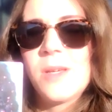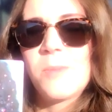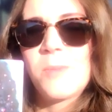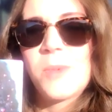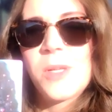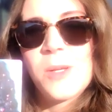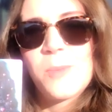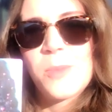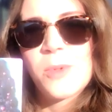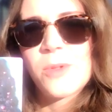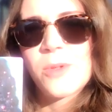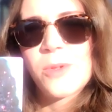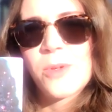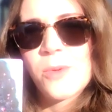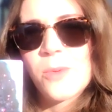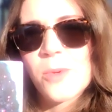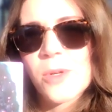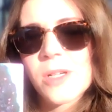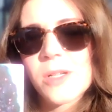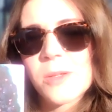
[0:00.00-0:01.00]
people
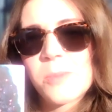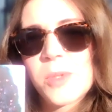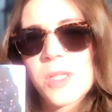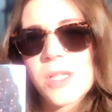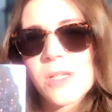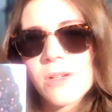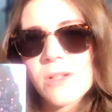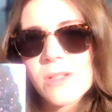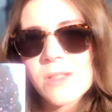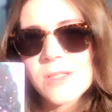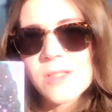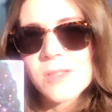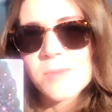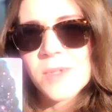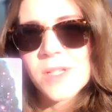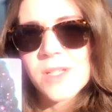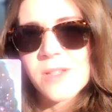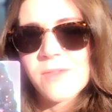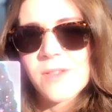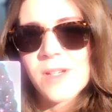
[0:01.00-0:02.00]
who are beyond
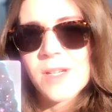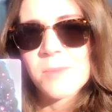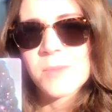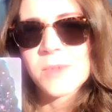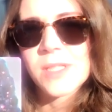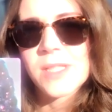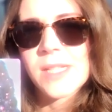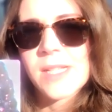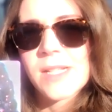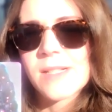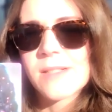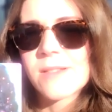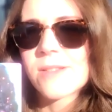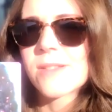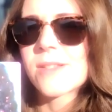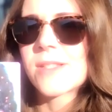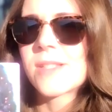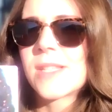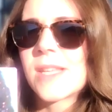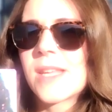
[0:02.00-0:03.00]
my family, and to
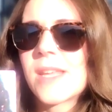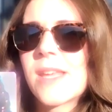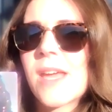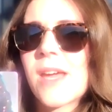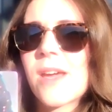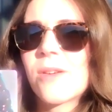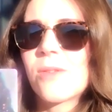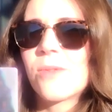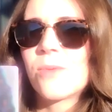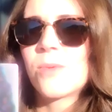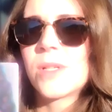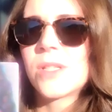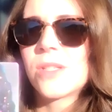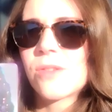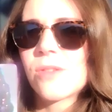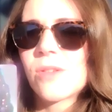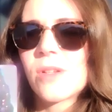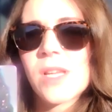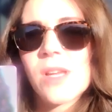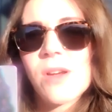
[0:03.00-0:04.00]
see how we
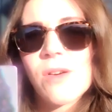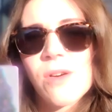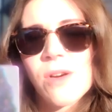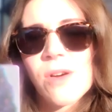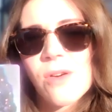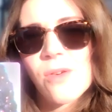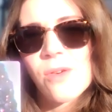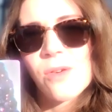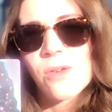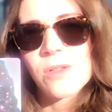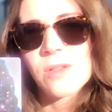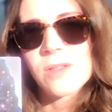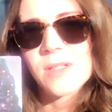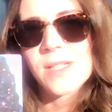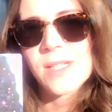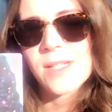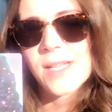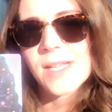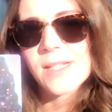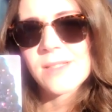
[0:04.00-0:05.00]
truly are all
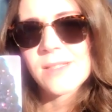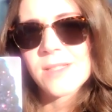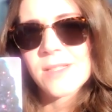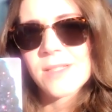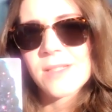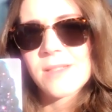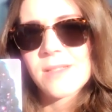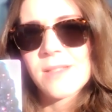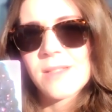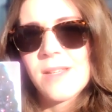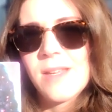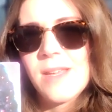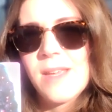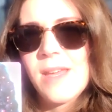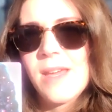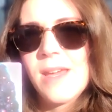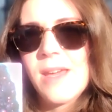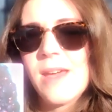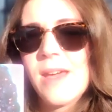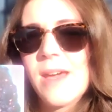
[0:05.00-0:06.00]
connected,
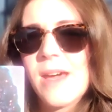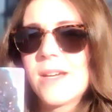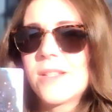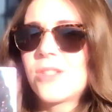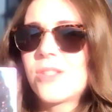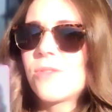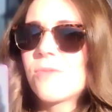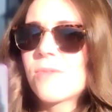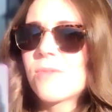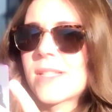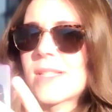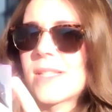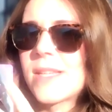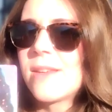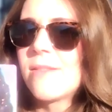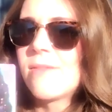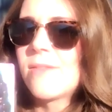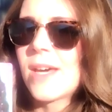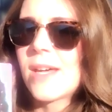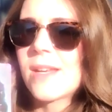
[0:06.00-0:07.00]
and to
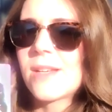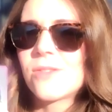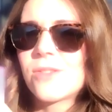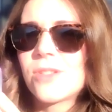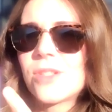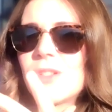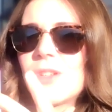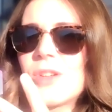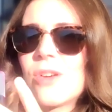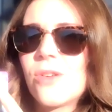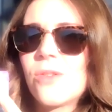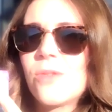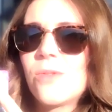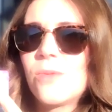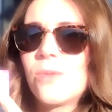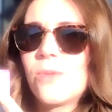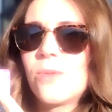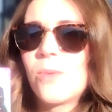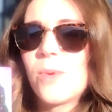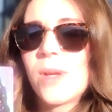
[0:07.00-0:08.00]
receive that and to know
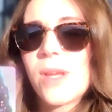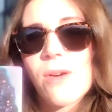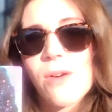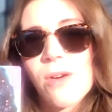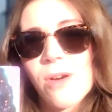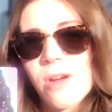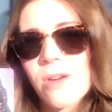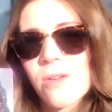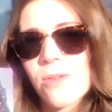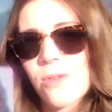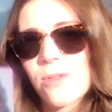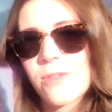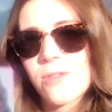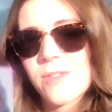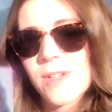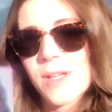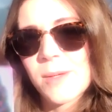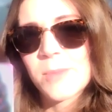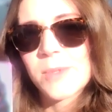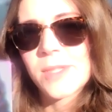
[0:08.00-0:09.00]
we are all
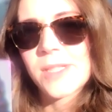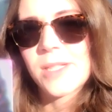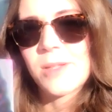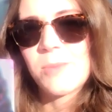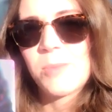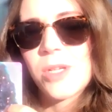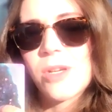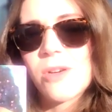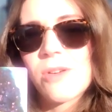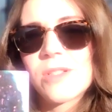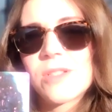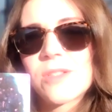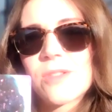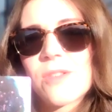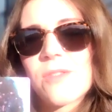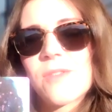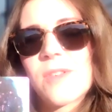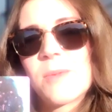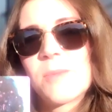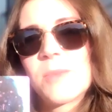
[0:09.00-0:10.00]
family beyond
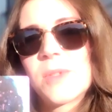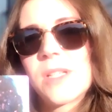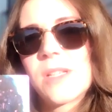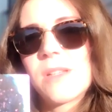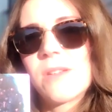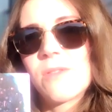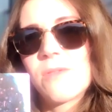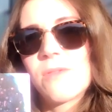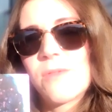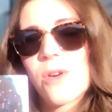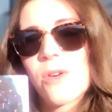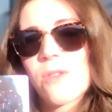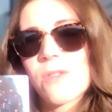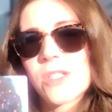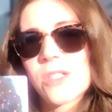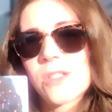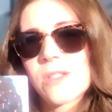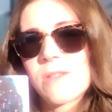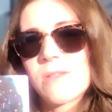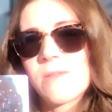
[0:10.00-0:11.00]
our family of
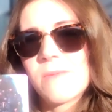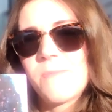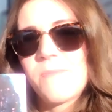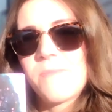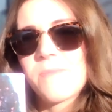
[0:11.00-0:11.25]
origin,